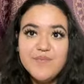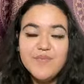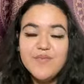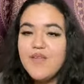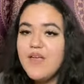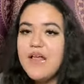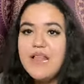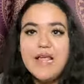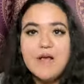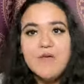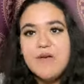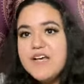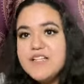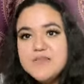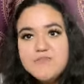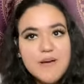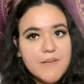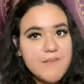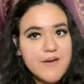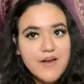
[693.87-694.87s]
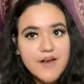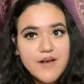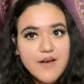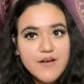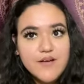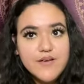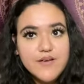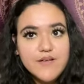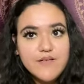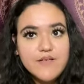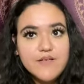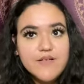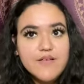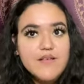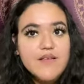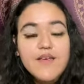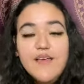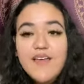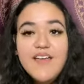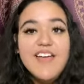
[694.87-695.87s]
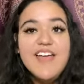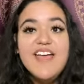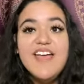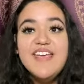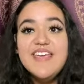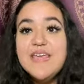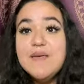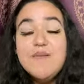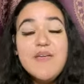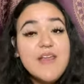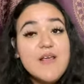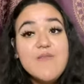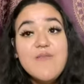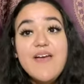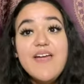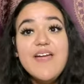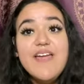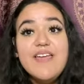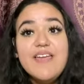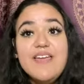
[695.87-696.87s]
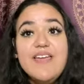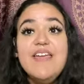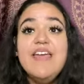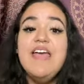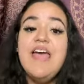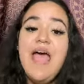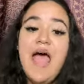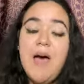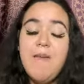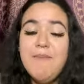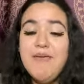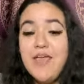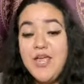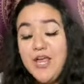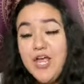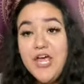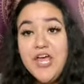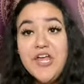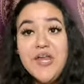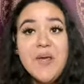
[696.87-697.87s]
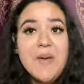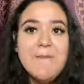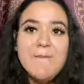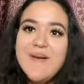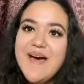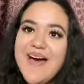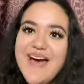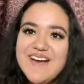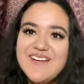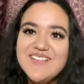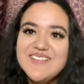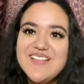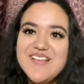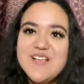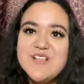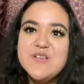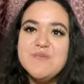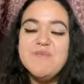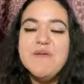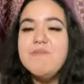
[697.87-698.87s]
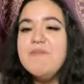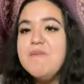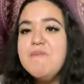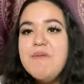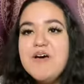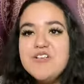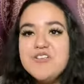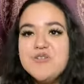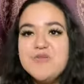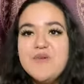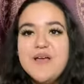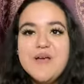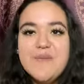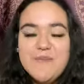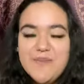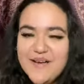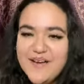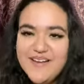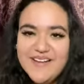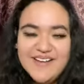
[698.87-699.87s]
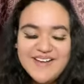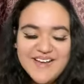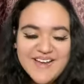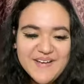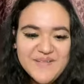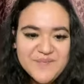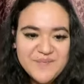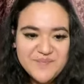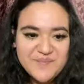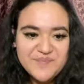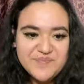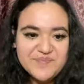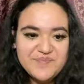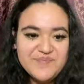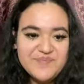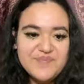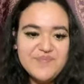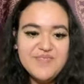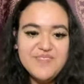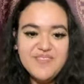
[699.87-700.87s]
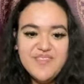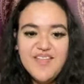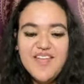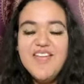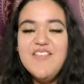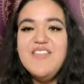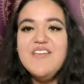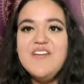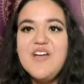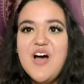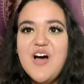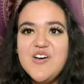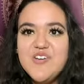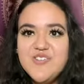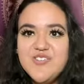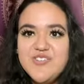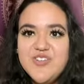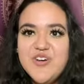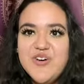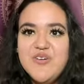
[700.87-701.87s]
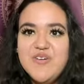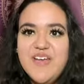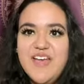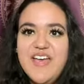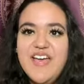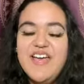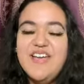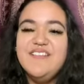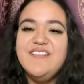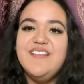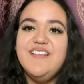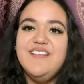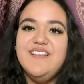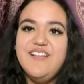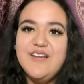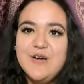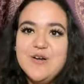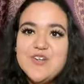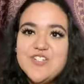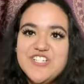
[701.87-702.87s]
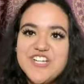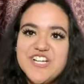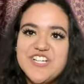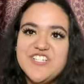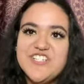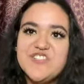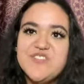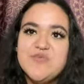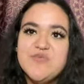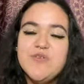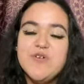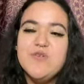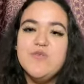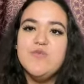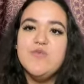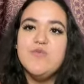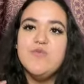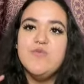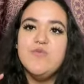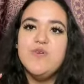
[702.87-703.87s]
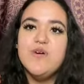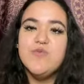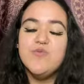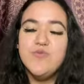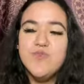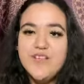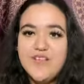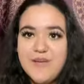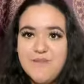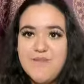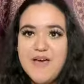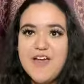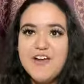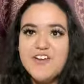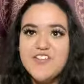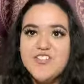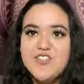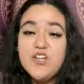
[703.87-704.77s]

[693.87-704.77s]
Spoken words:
like, what else is my body gonna do? Keep gaining weight? I mean, it could, but I don't think so. Maybe muscle weight, but yeah. And then also the little changes were what really mattered to me.